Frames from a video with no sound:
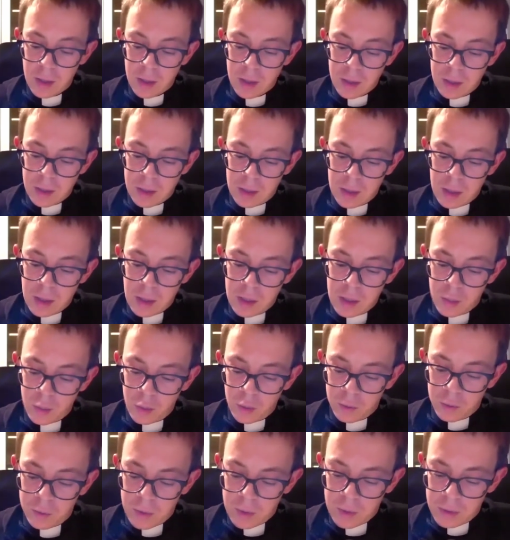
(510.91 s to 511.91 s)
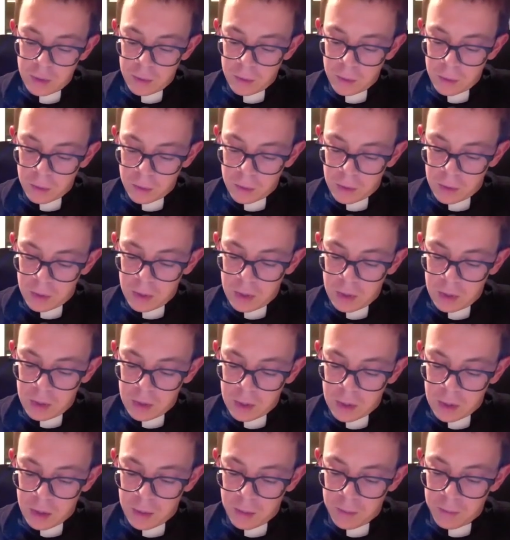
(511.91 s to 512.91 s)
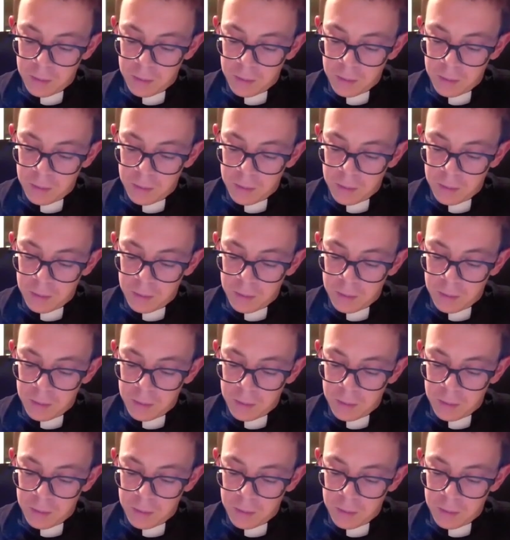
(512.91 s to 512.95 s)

states Professor Osritkar.